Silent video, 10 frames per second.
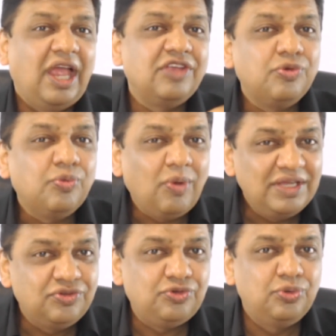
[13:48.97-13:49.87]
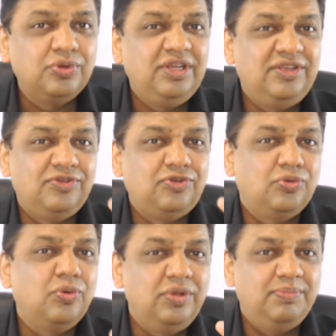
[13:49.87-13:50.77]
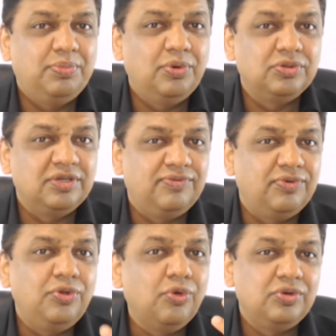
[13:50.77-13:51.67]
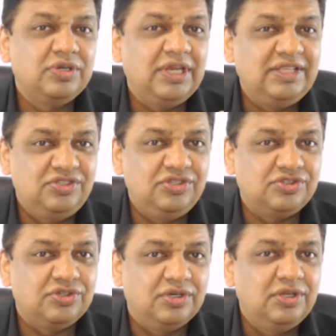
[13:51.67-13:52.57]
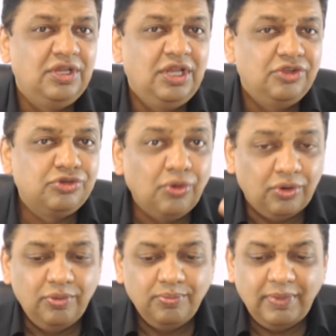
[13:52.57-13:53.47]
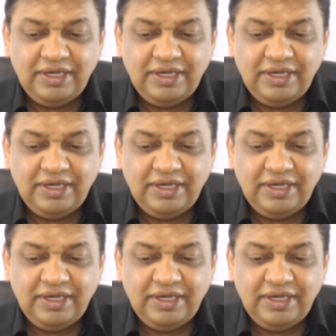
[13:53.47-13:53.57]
to why story is so important for your organization. So, my dear